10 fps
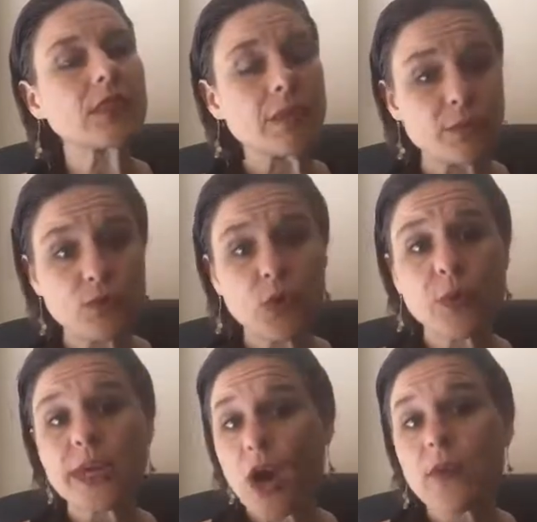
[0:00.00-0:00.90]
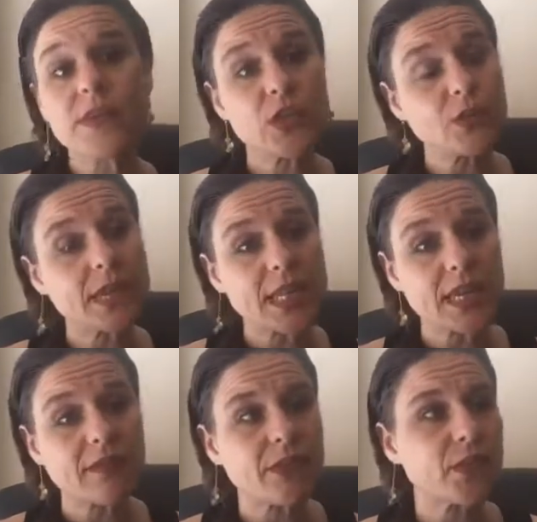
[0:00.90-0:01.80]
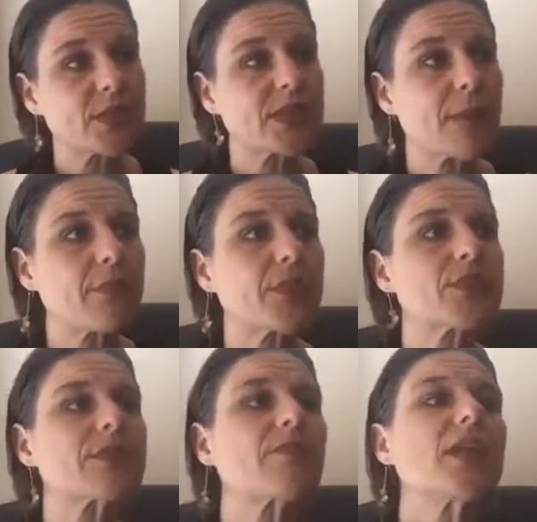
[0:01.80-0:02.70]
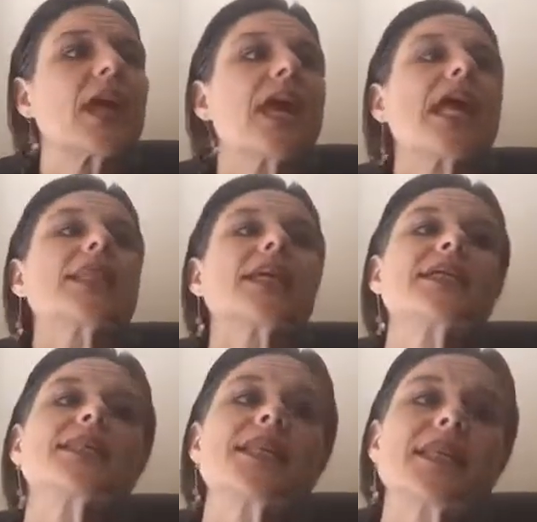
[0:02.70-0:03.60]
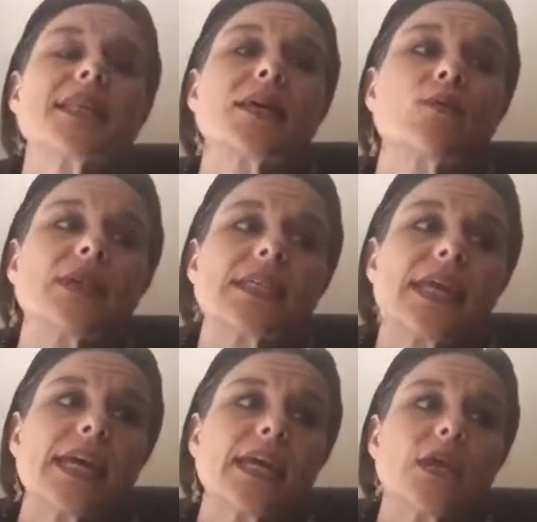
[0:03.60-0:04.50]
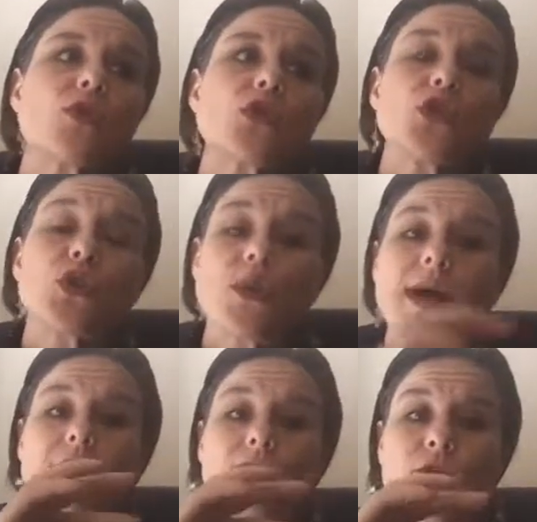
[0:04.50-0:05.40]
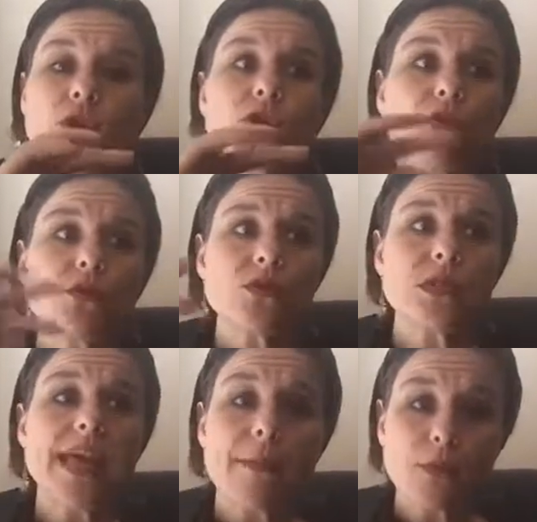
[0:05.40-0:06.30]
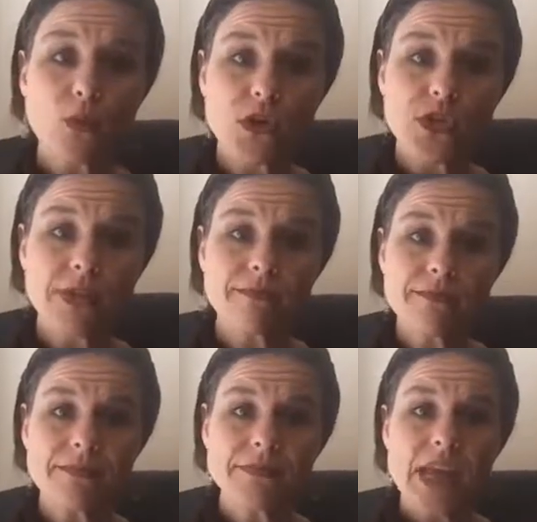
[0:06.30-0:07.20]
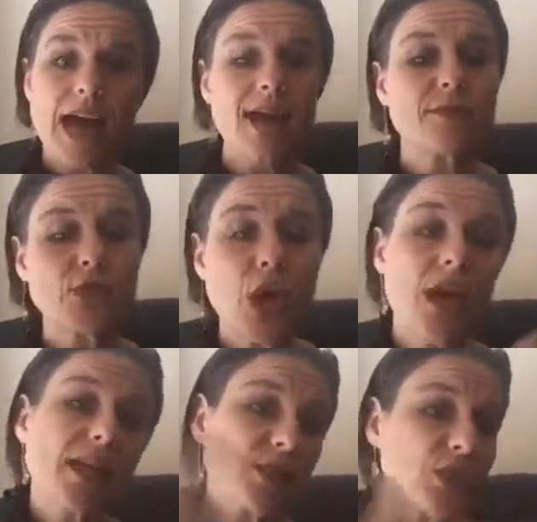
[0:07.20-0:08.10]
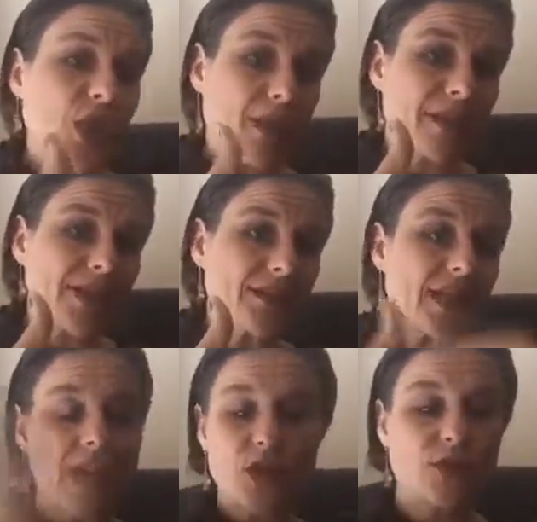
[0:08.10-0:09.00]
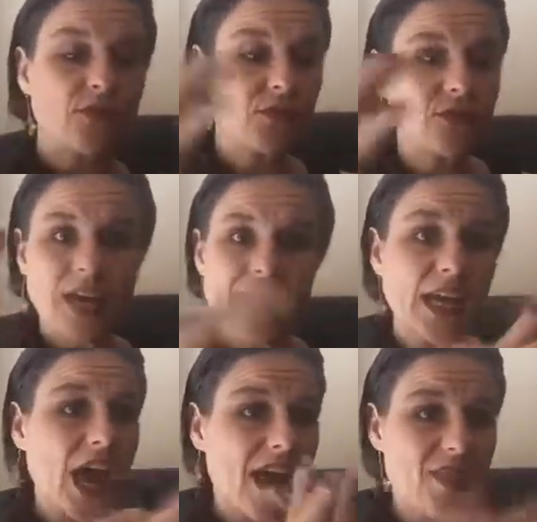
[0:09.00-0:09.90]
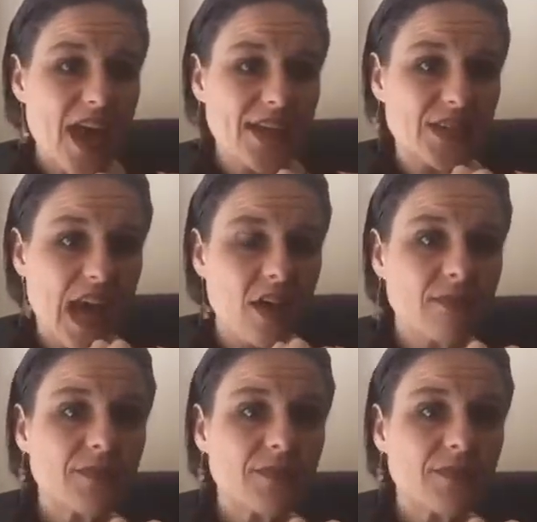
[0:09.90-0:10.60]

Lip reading: before we go, and then you can think of other examples. Let's say that then you have used that portion of tonic to dominant, and you've kind of gotten that down.